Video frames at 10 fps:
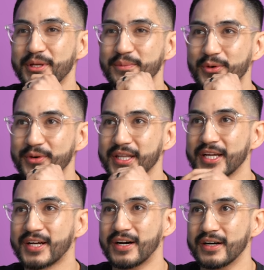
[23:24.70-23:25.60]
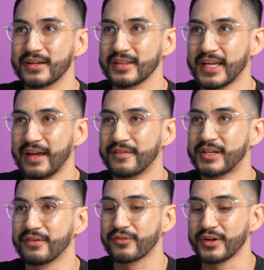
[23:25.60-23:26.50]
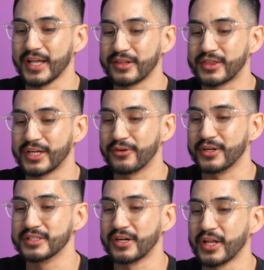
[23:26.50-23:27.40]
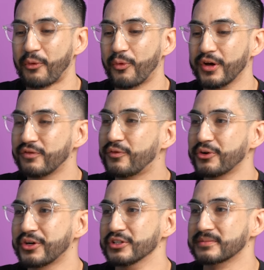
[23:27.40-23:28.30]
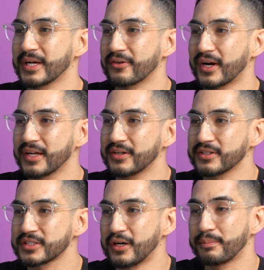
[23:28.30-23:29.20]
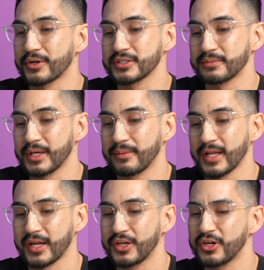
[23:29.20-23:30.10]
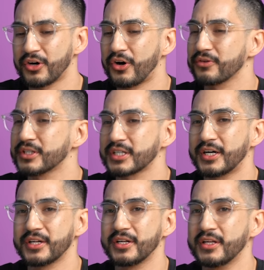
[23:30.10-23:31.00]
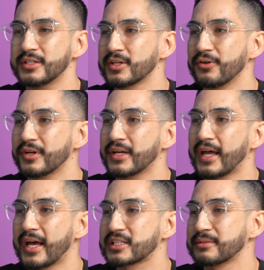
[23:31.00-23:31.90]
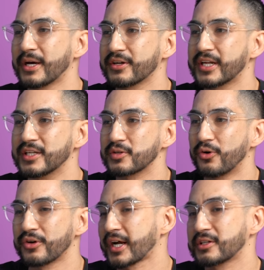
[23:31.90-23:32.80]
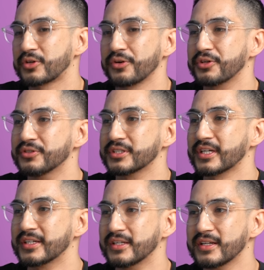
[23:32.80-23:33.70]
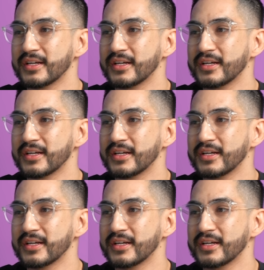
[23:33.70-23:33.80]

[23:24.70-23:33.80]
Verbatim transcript: people when they cook, they have different like theories on like when food goes bad, right? You know, some mm. person may be like, you know, oh, this onion is only X amount of days old. I could totally use this onion.